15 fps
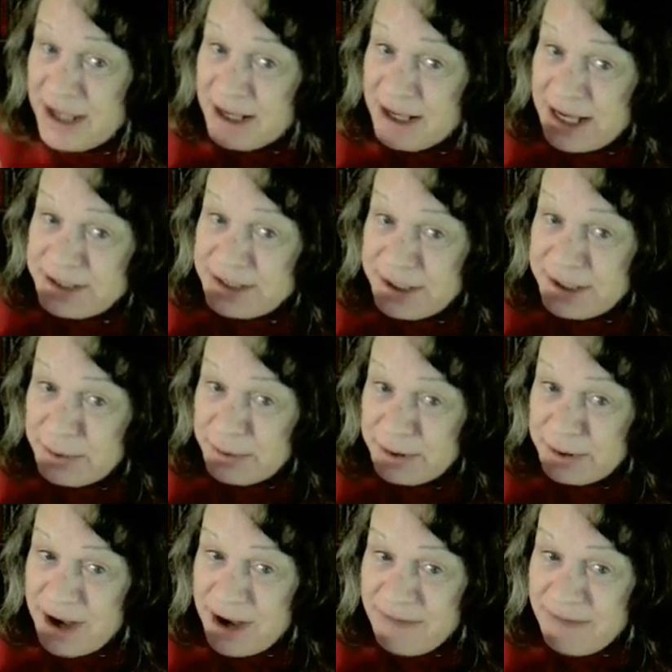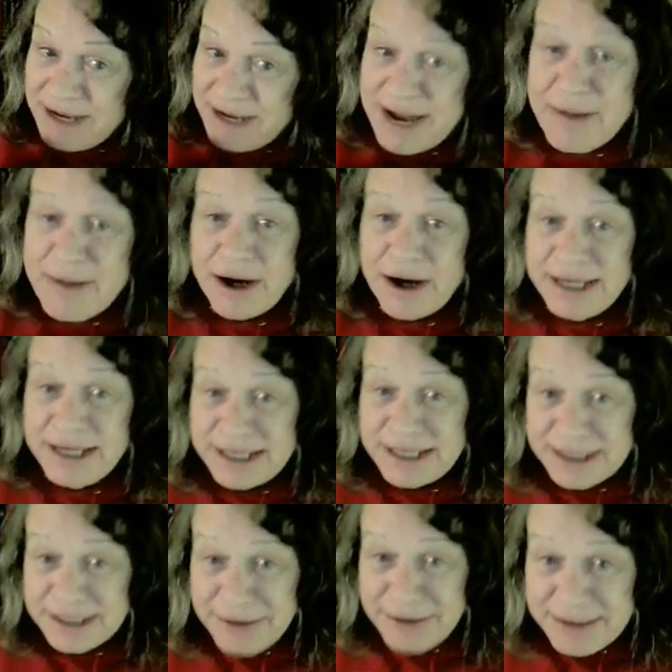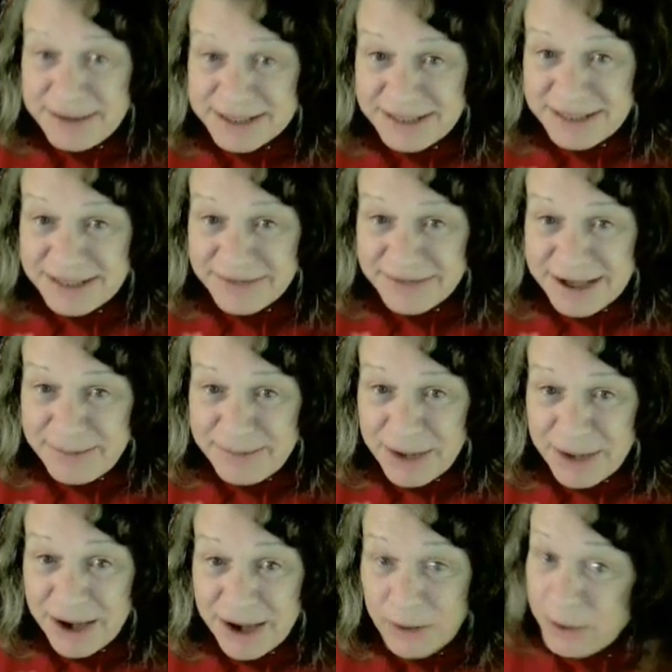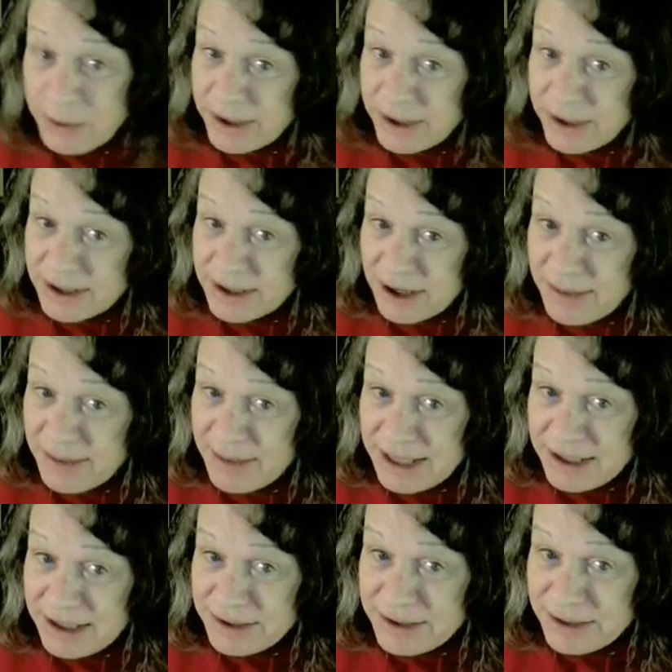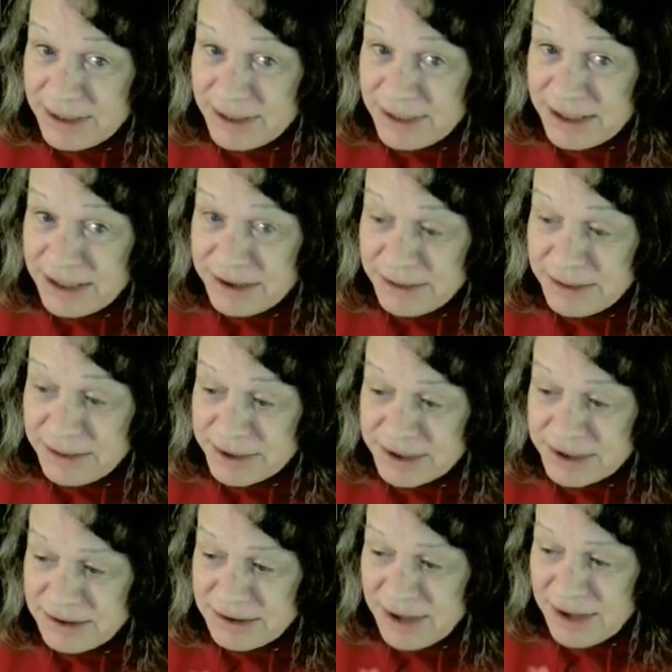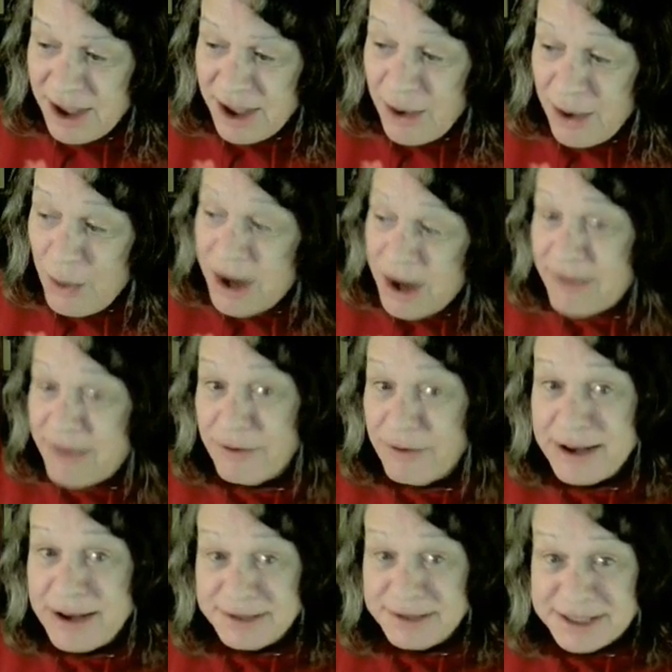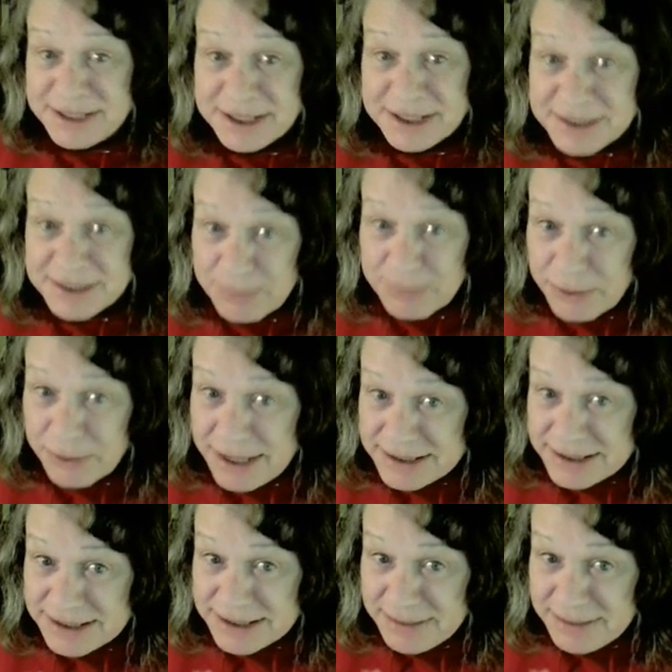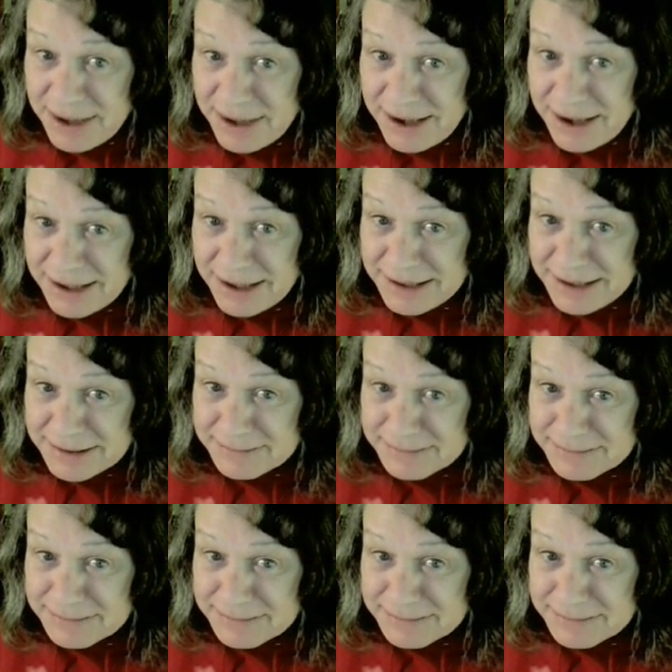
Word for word: Claire's here with her coffee. Come on in and grab yourself a cup. We're going to talk about YouTube and YouTubers and whatever else springs to mind.